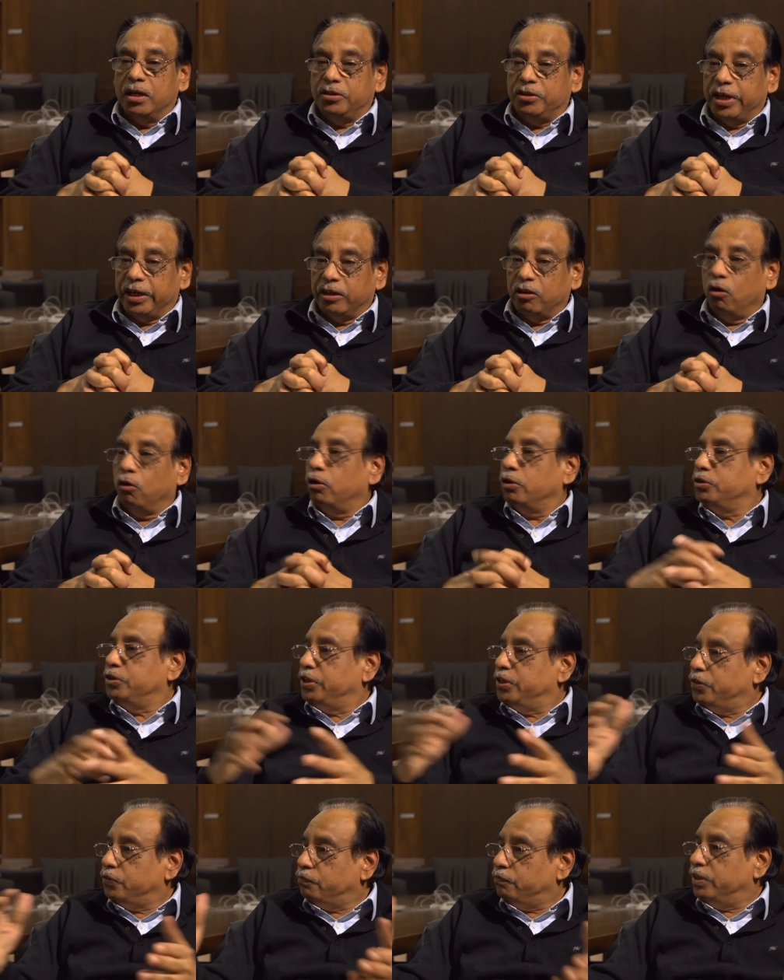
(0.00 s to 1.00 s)

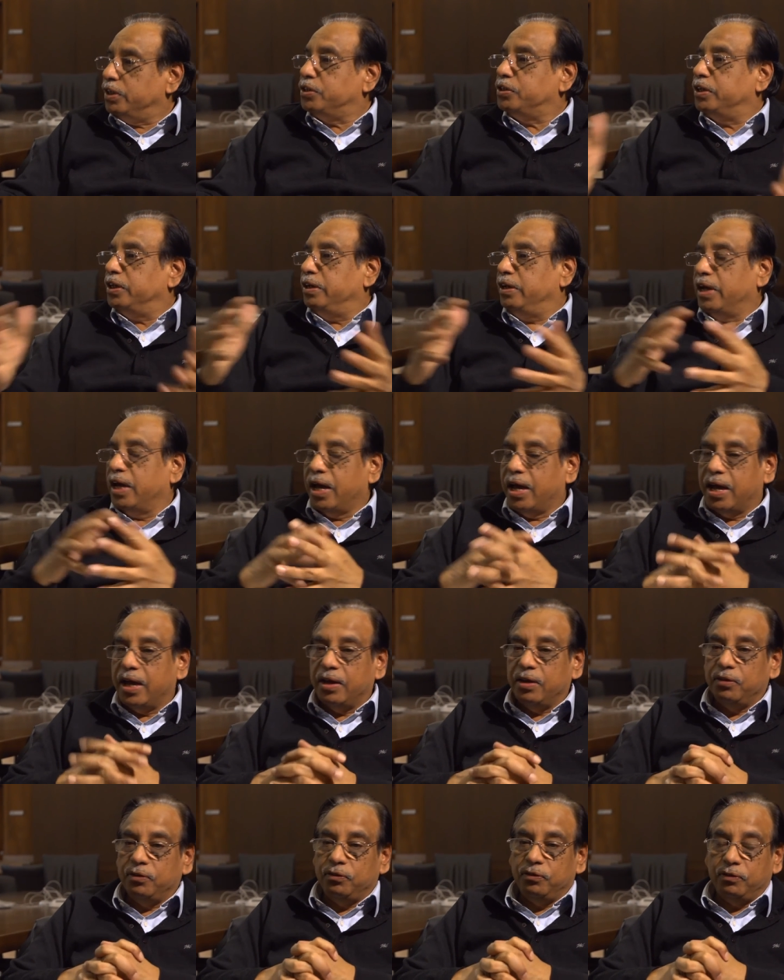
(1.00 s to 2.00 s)
technologies which India
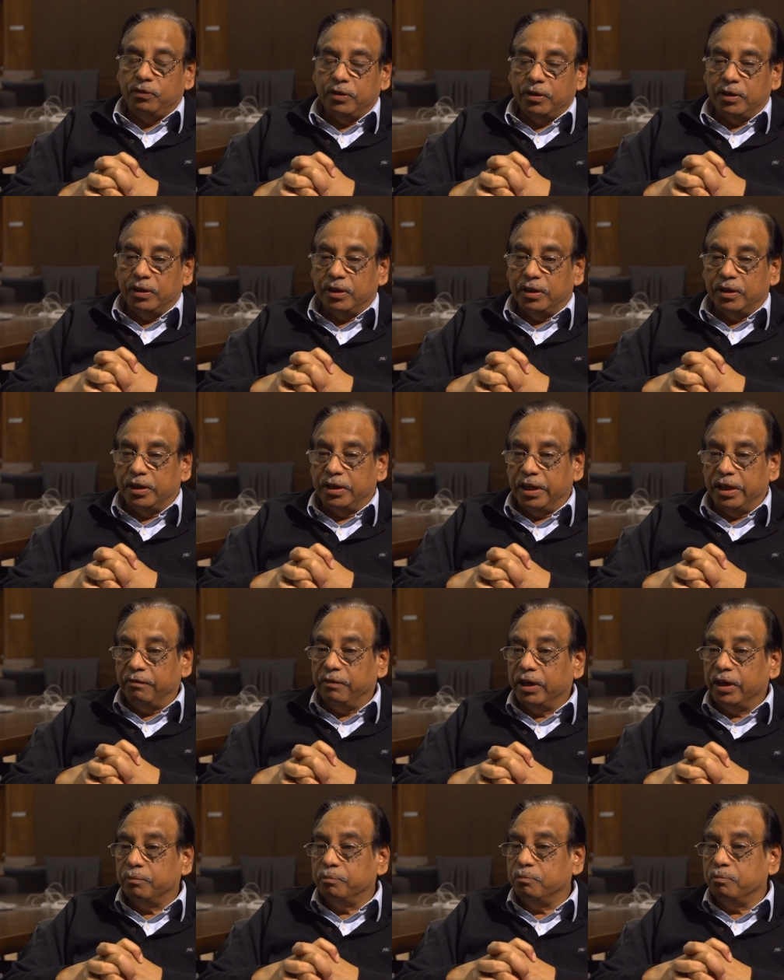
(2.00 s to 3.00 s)
has
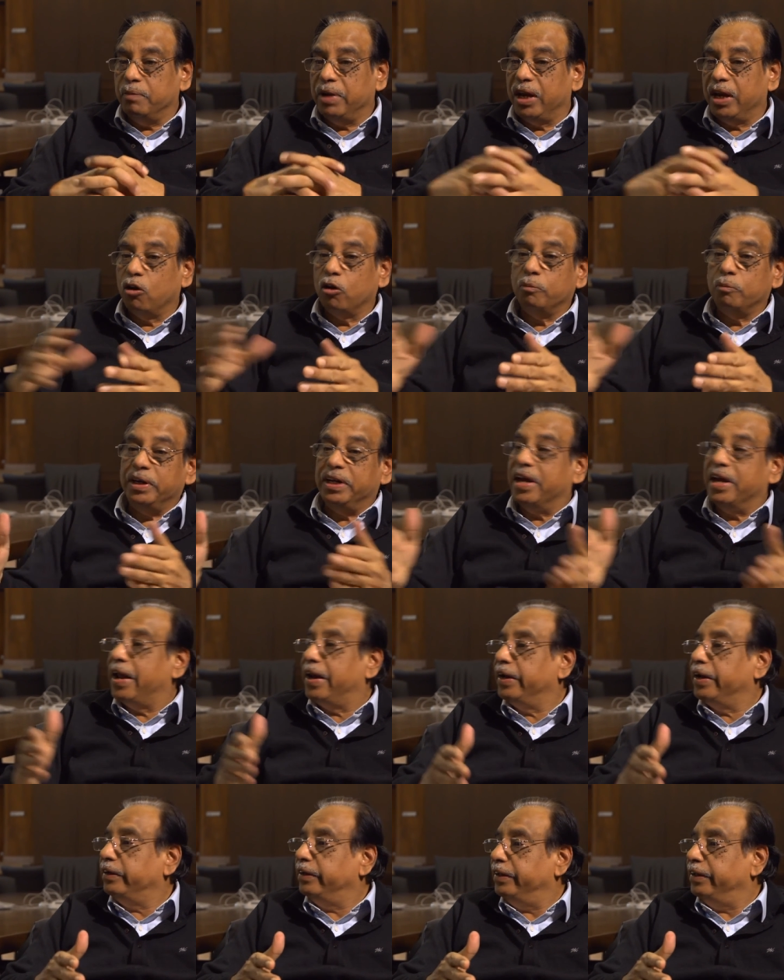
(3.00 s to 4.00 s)
developed may not be
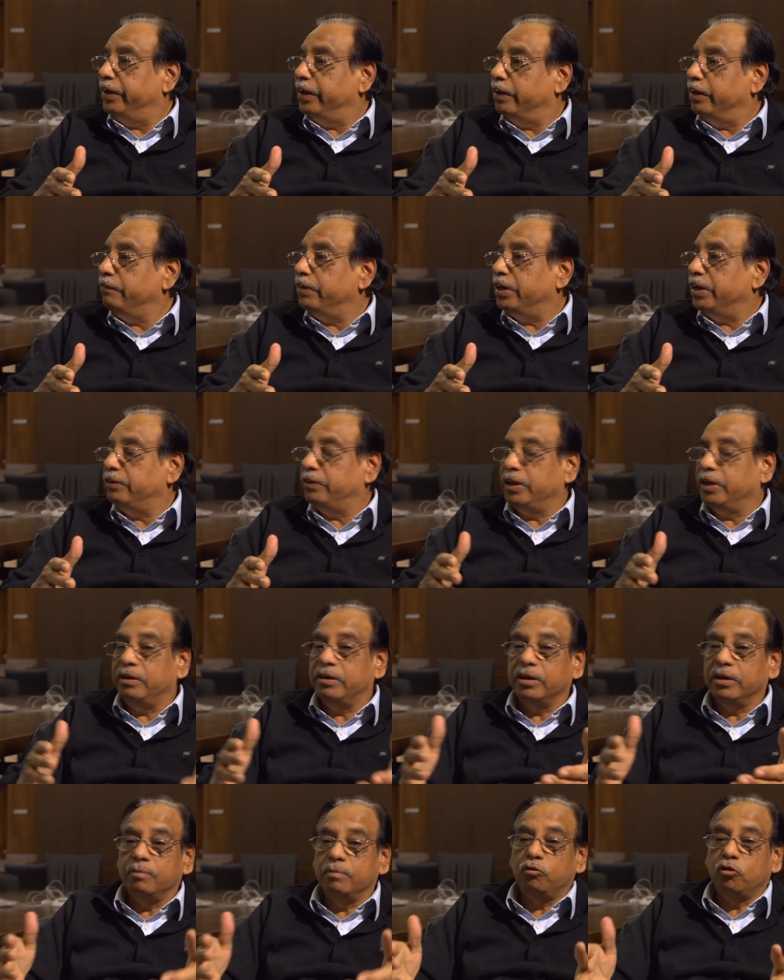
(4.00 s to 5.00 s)
directly relevant in
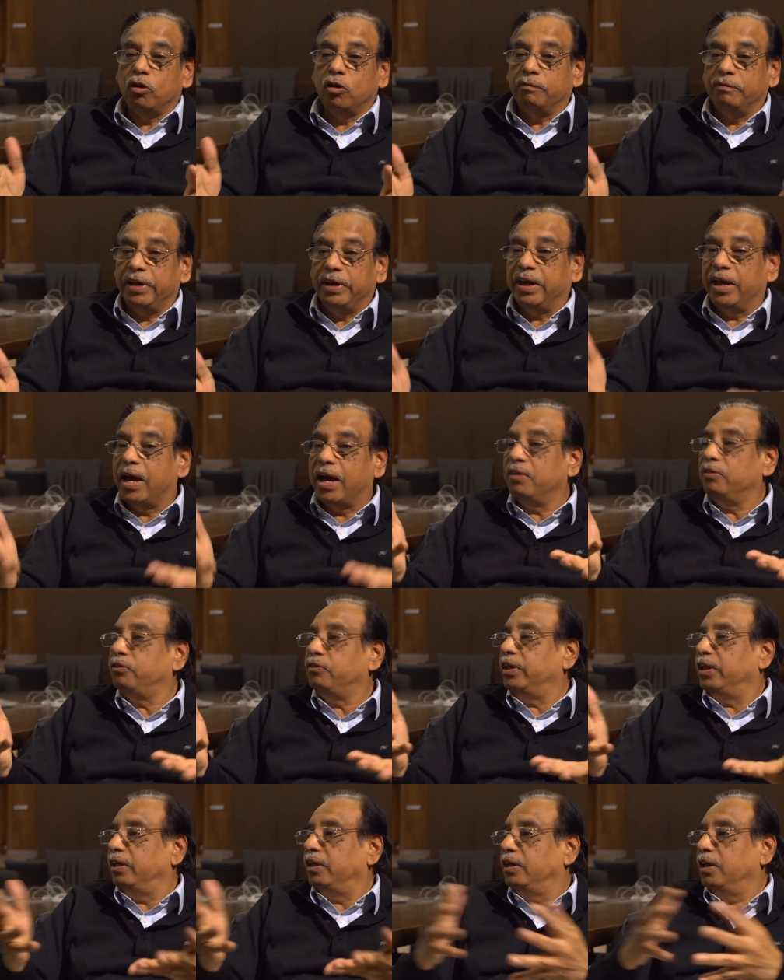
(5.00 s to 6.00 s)
terms of
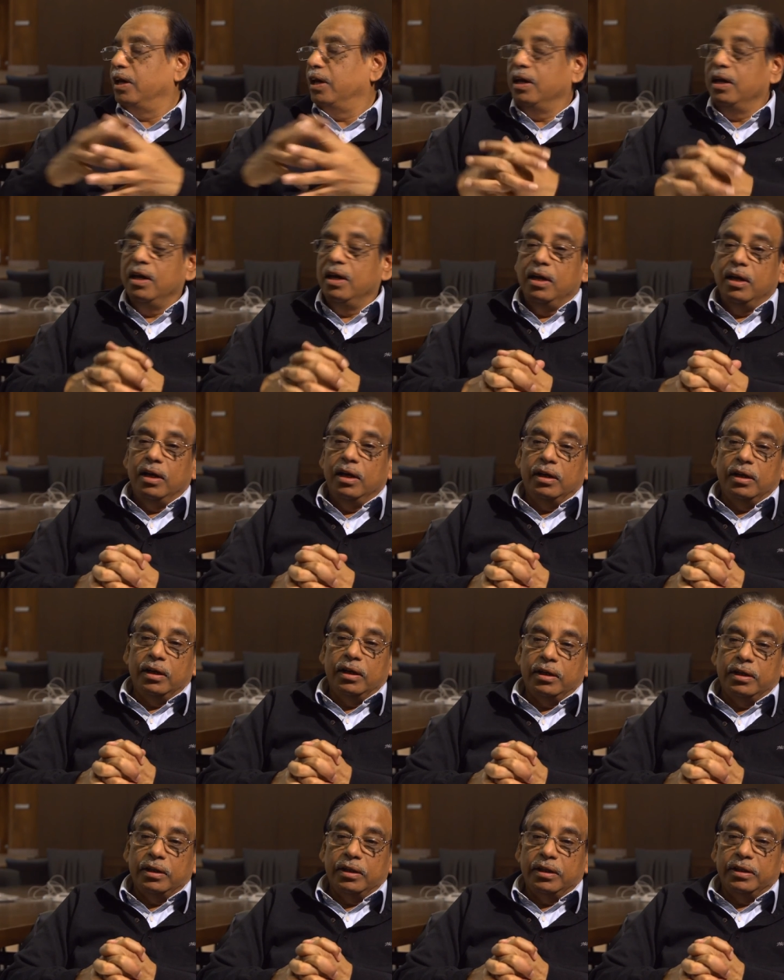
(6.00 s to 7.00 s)
enhancing
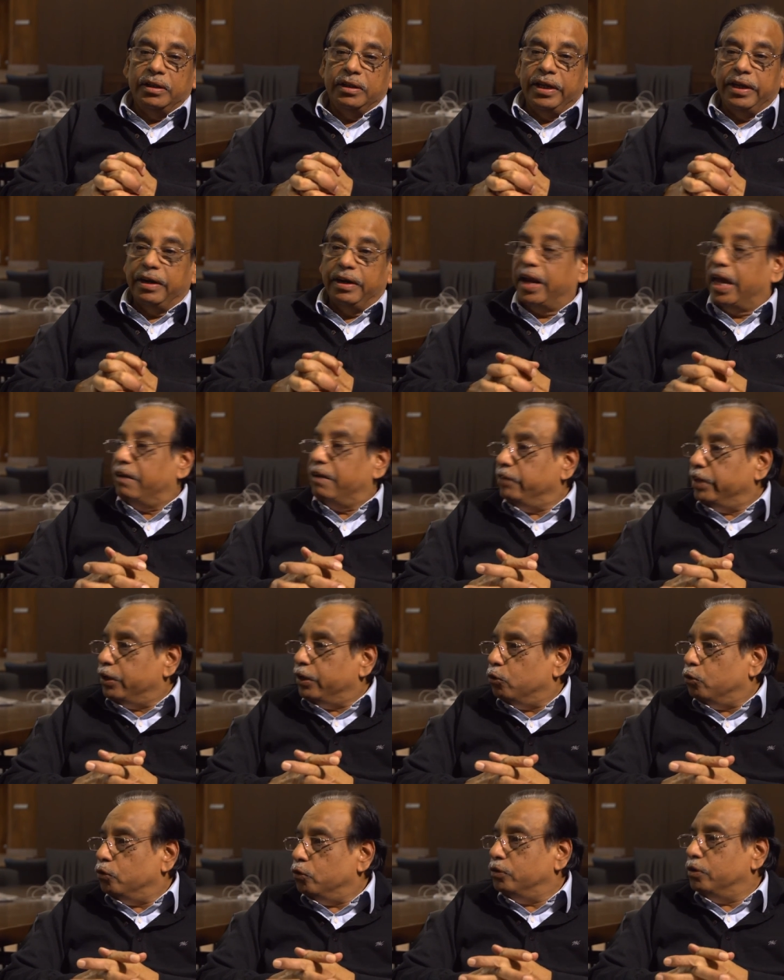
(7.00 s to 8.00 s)
their
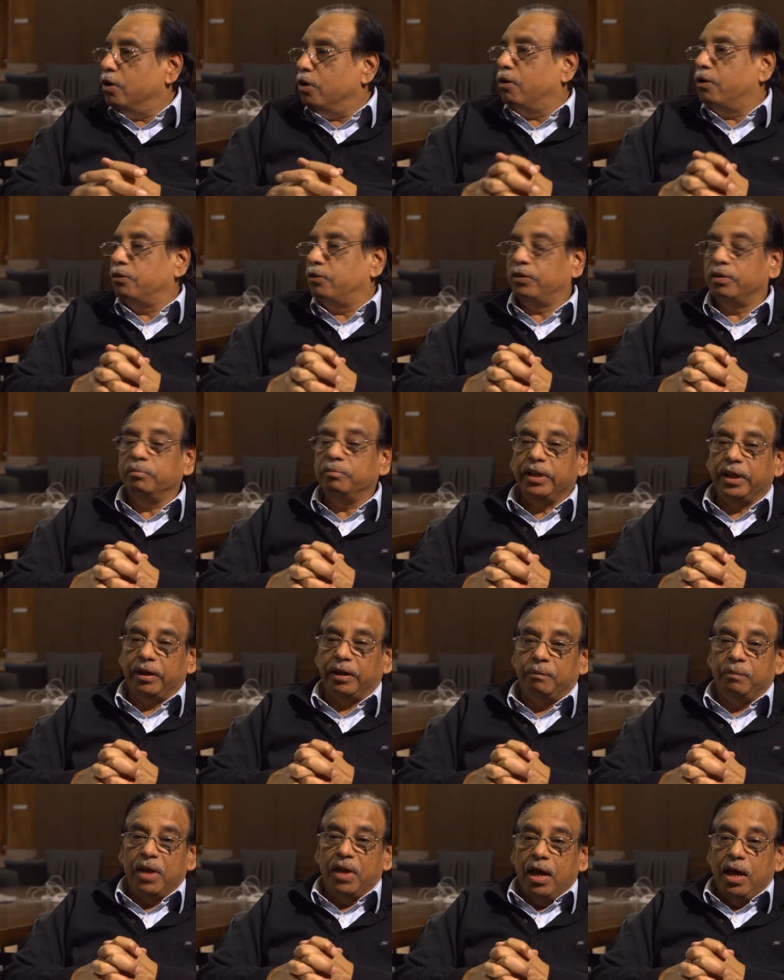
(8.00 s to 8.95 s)
livelihood or something.